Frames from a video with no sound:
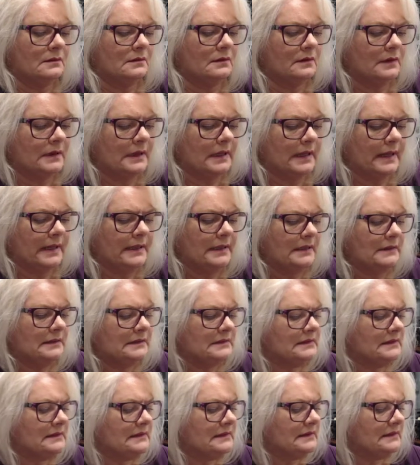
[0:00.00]
and I need
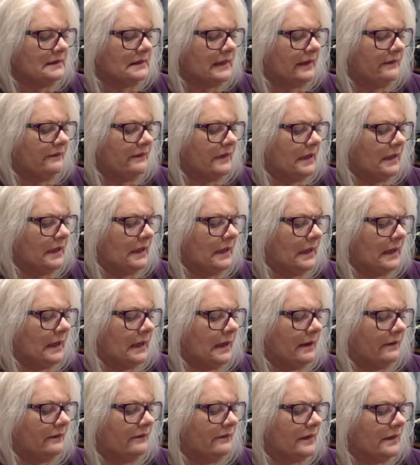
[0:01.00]

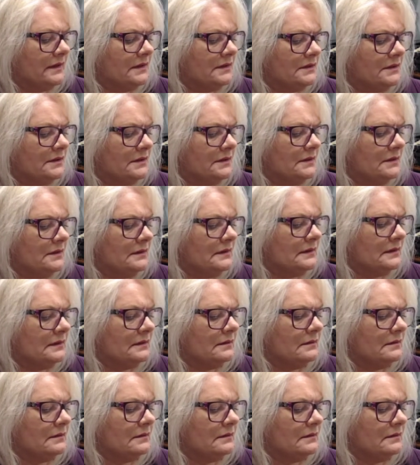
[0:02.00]
7.5 inches.